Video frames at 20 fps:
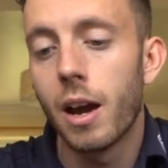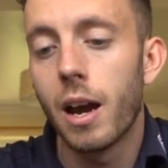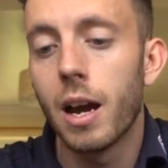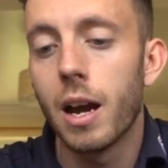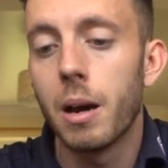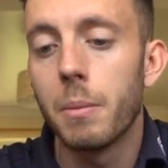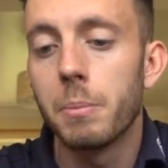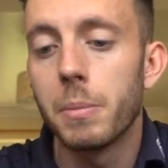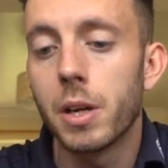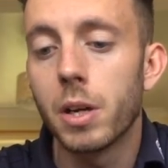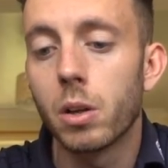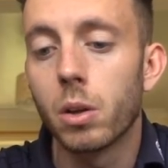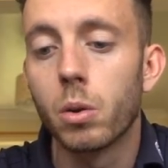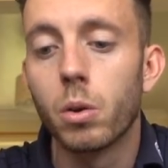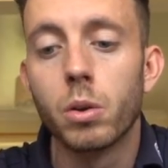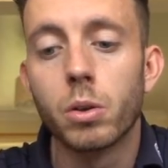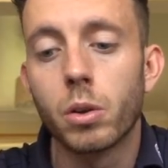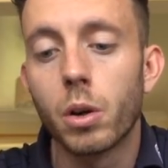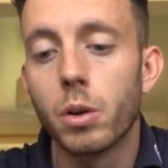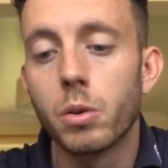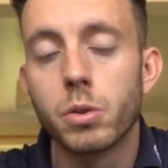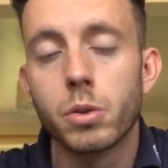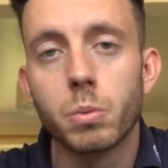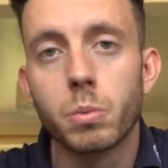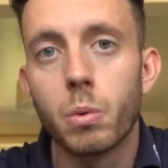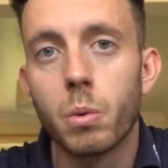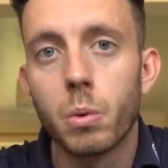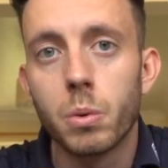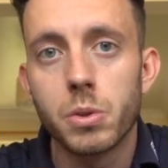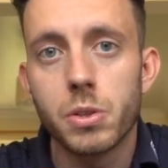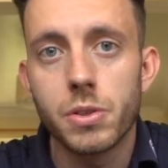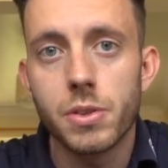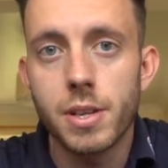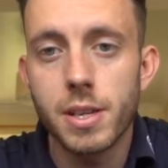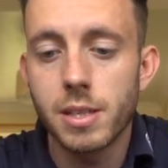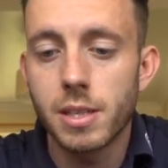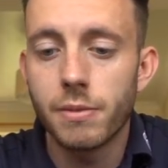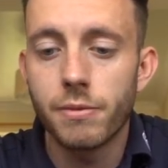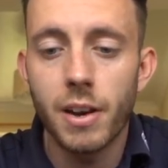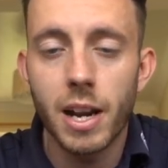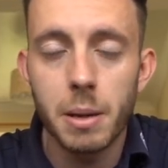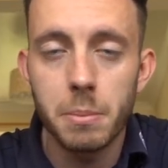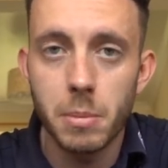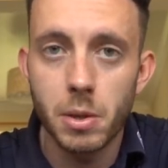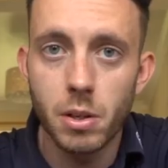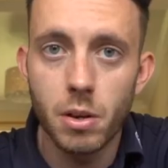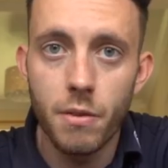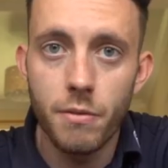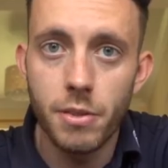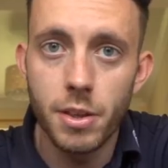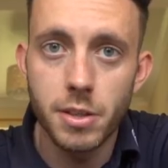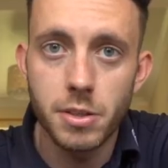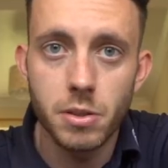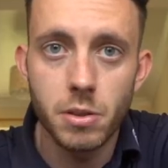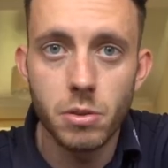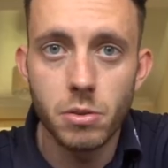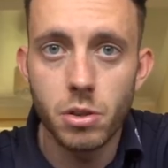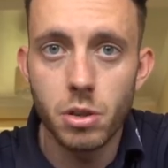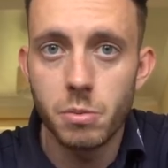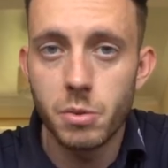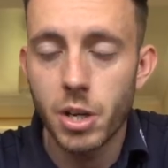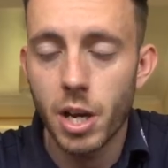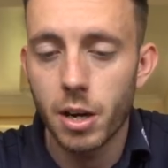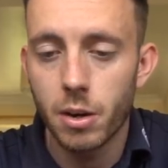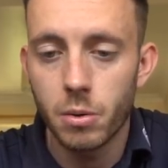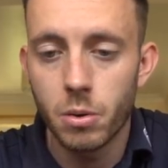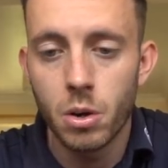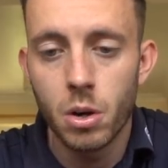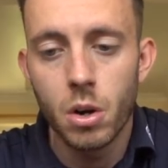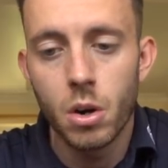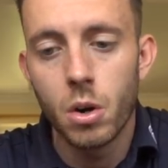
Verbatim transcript: um, it'll all go towards the development of this YouTube channel,